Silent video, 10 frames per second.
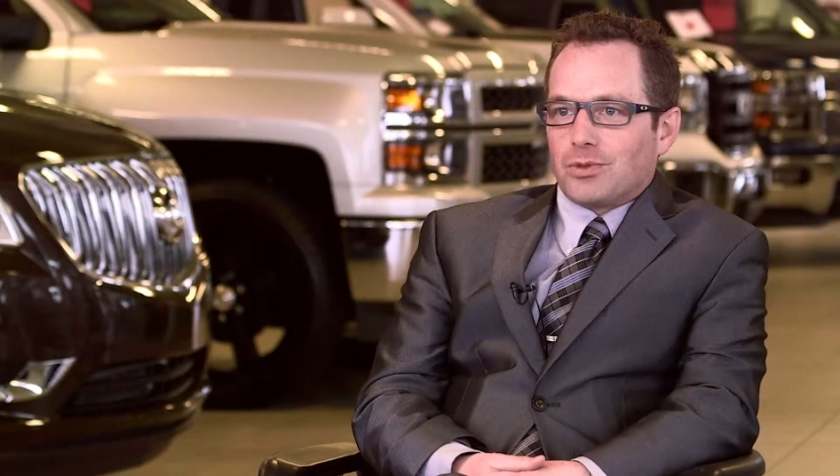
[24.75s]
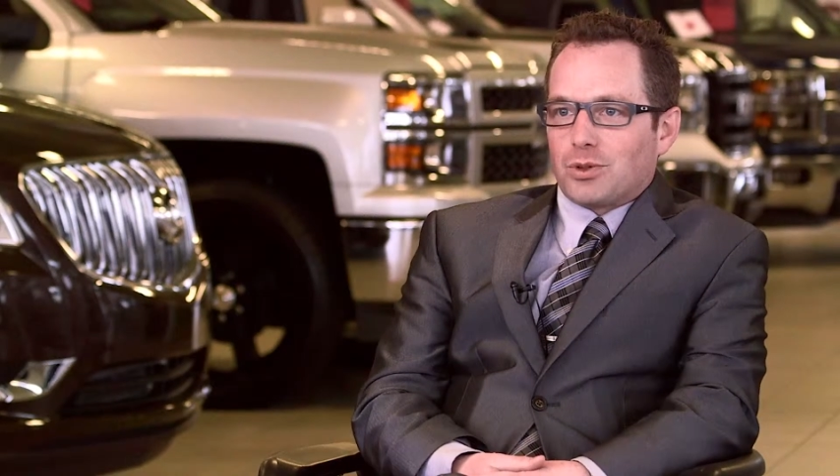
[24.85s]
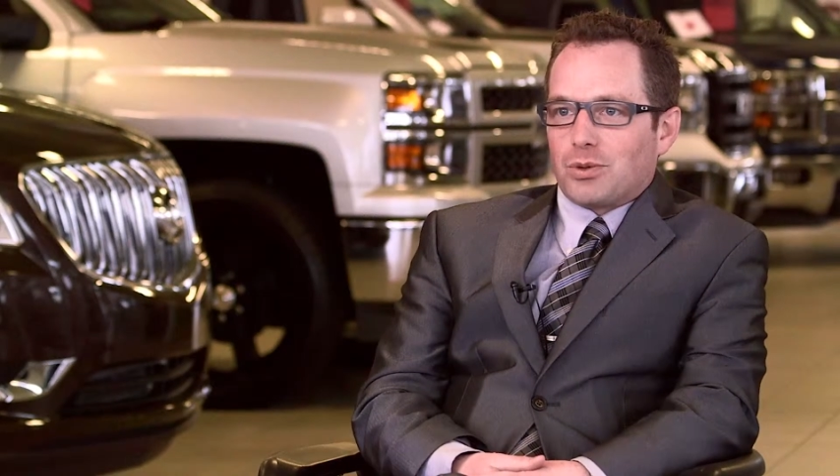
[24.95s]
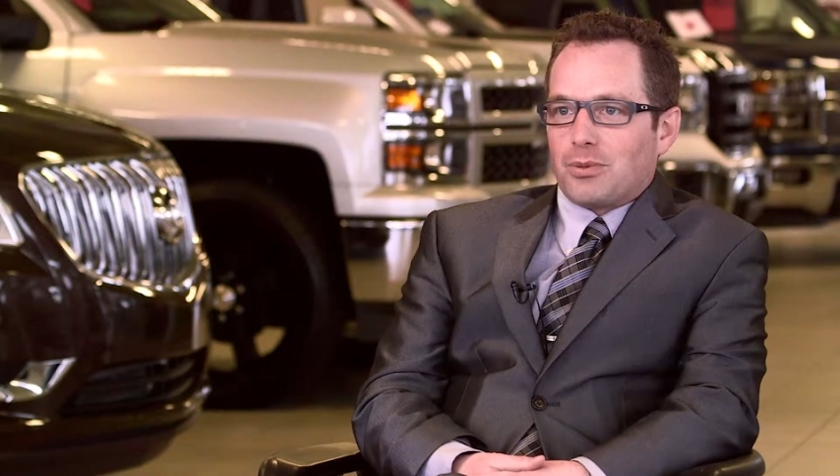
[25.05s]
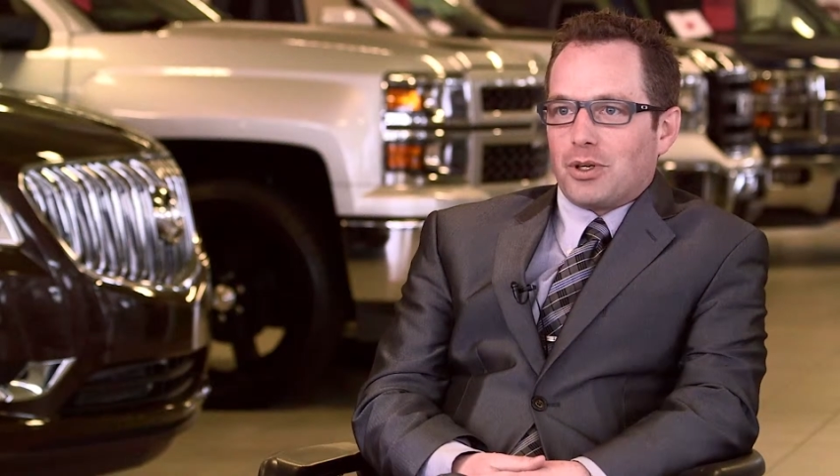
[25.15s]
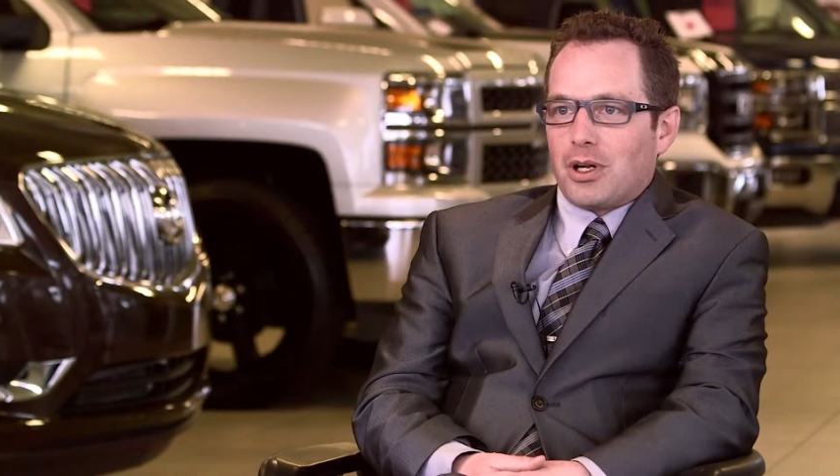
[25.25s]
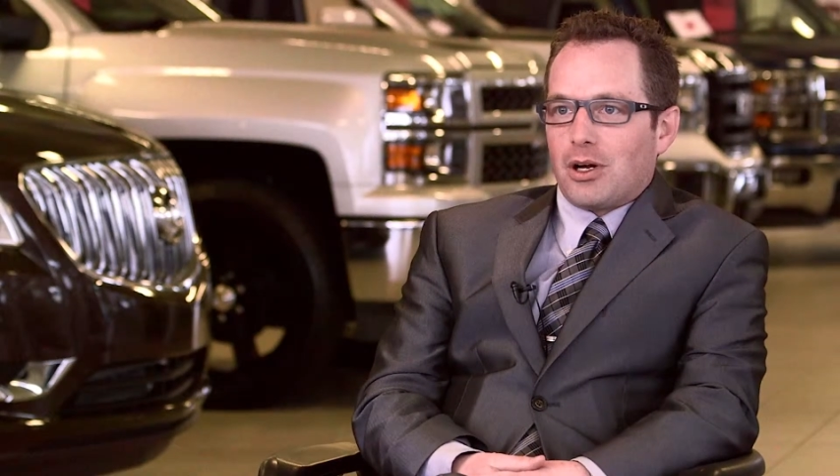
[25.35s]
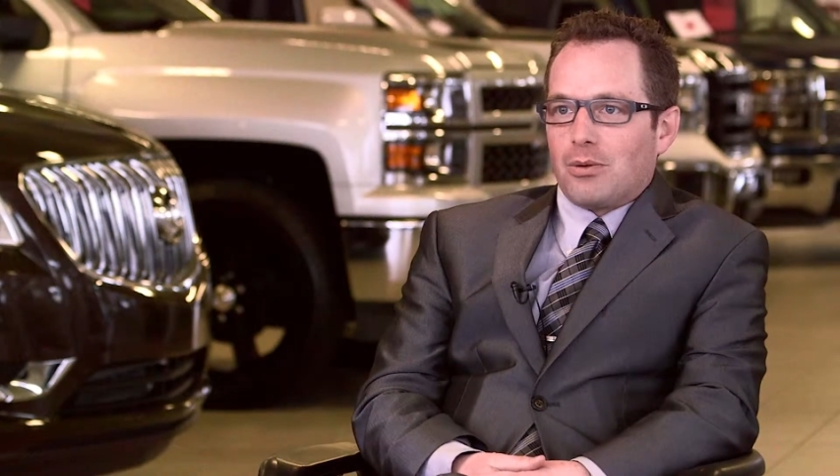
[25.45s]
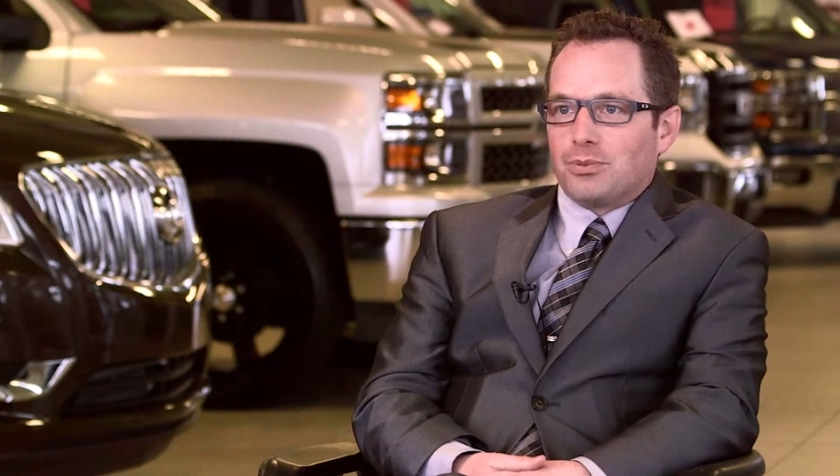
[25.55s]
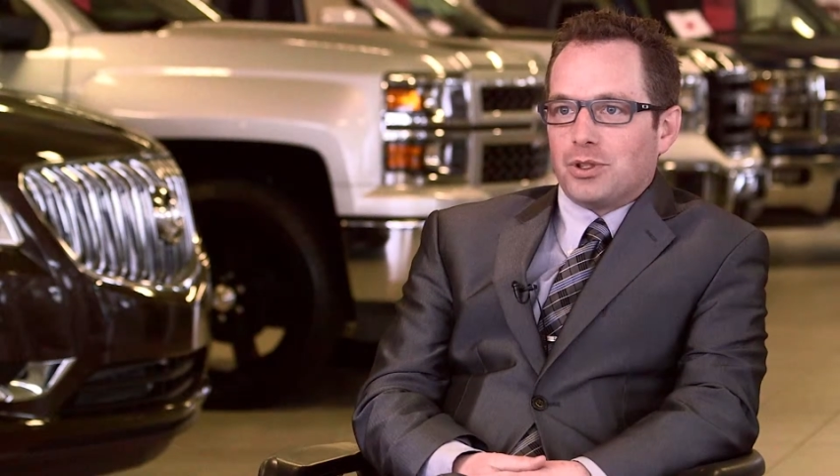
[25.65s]
that's what I'm here to
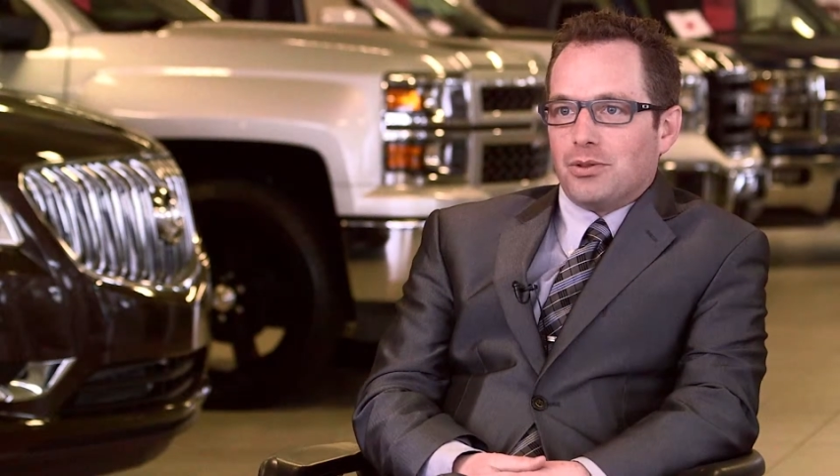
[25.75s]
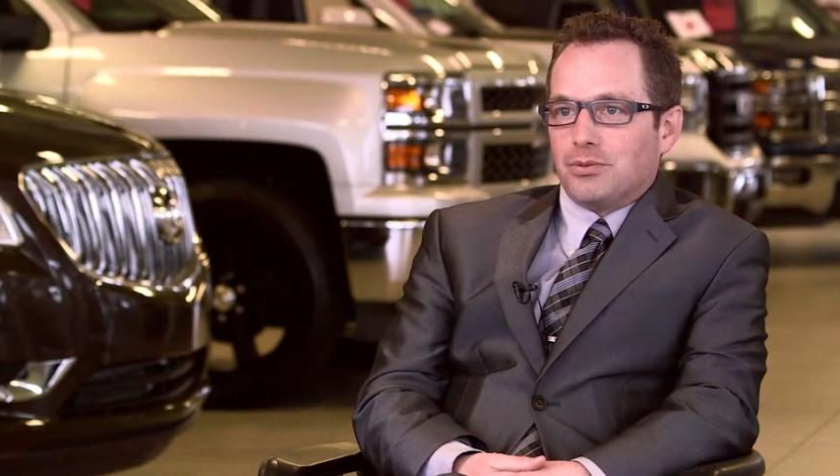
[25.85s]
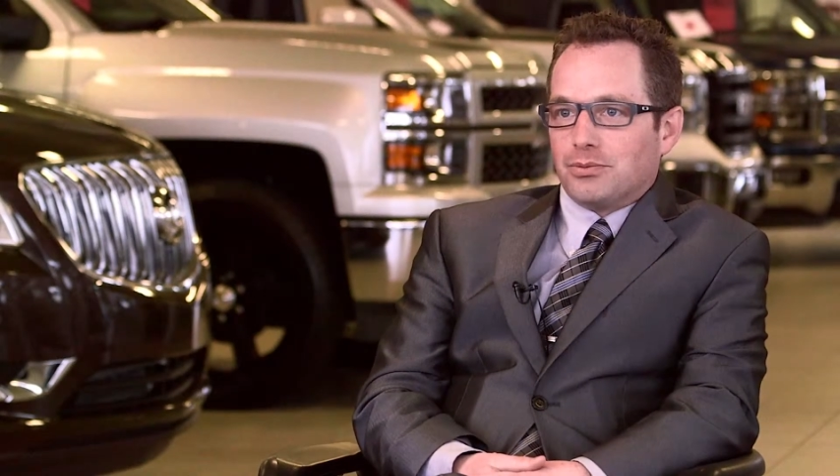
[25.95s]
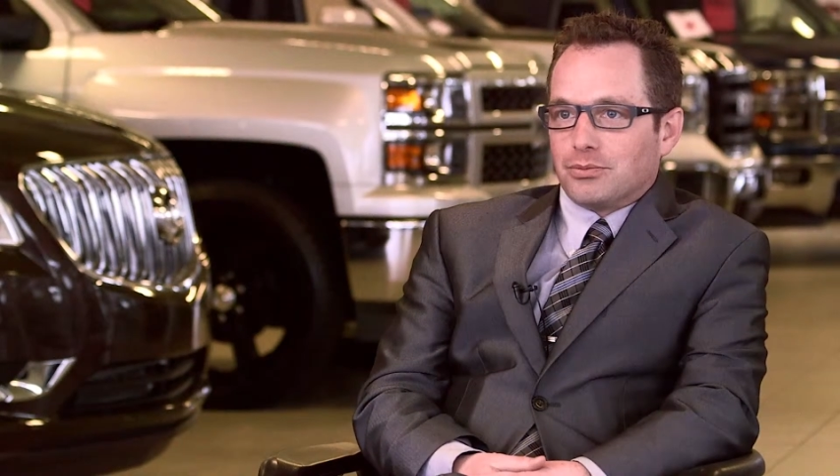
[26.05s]
help do.